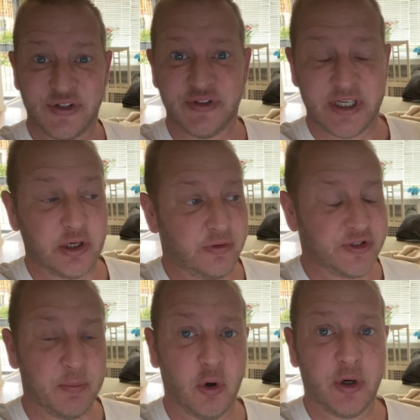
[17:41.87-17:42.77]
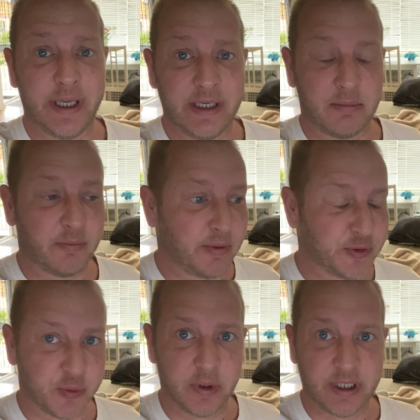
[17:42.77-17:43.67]
soon as I got up this morning and my grandma
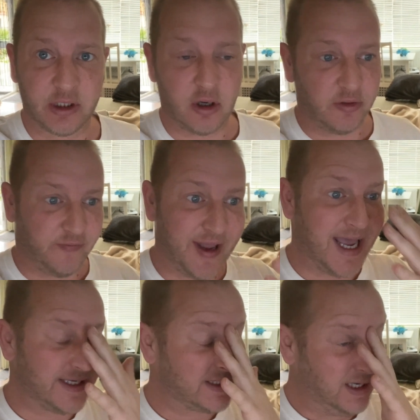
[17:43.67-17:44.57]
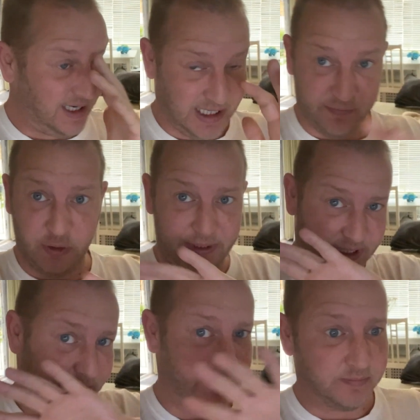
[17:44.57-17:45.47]
was working, I called the vet. And even though it
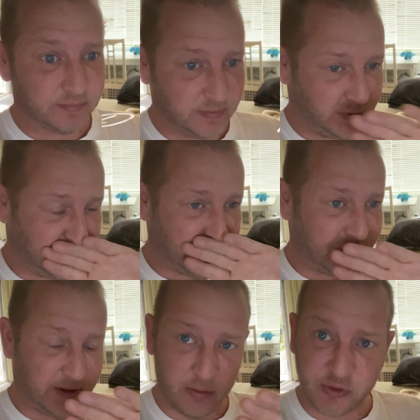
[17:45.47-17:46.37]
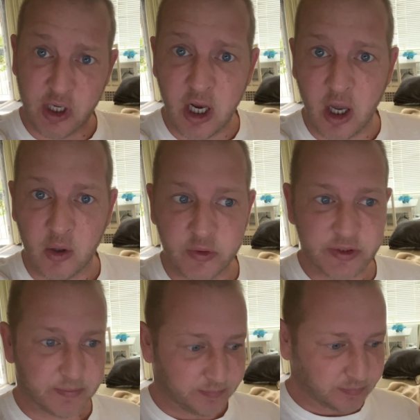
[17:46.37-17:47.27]
says, excuse me, it was
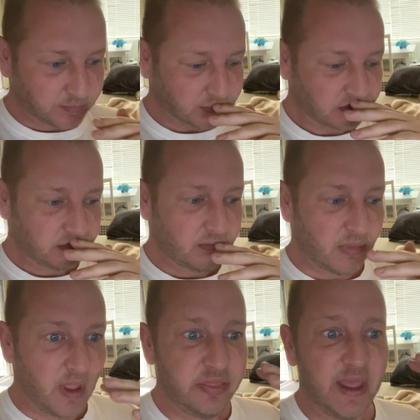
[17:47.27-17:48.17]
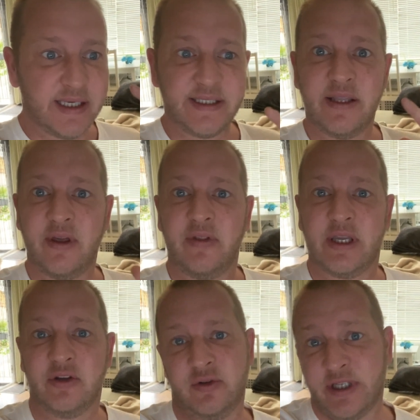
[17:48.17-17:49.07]
closed, they said that they
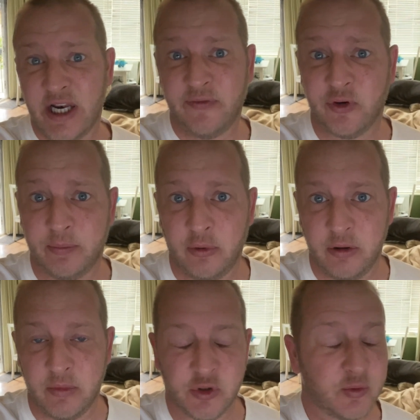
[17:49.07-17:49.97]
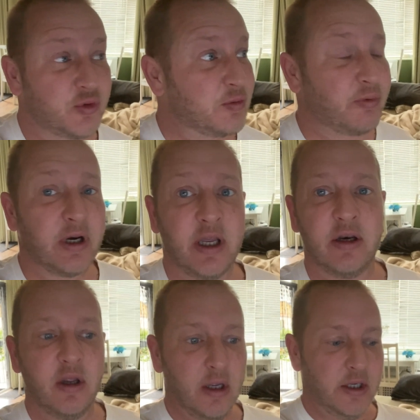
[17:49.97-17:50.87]
can do telephone appointments, which was
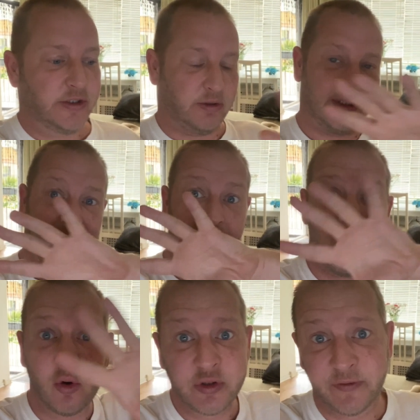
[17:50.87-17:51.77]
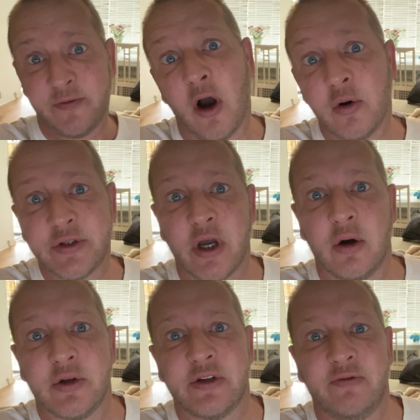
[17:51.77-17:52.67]
brilliant. So I did loads of
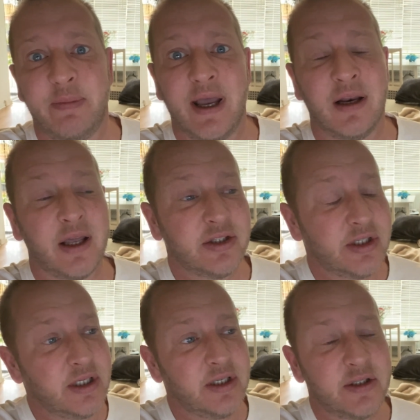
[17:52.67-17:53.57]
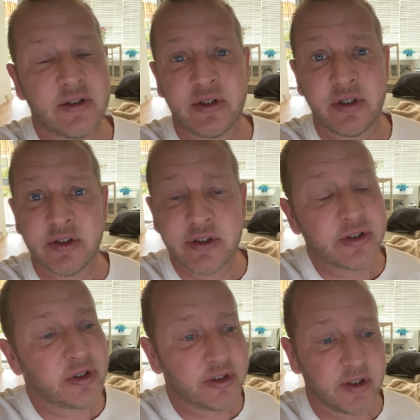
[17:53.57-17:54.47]
photos of Belle, and she's in
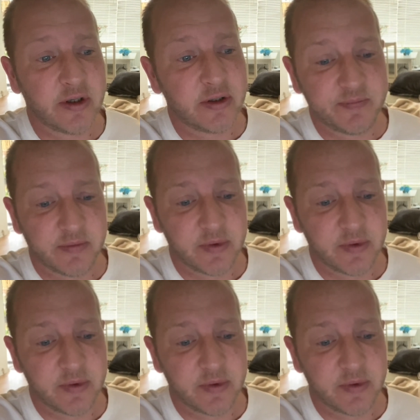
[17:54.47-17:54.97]
such a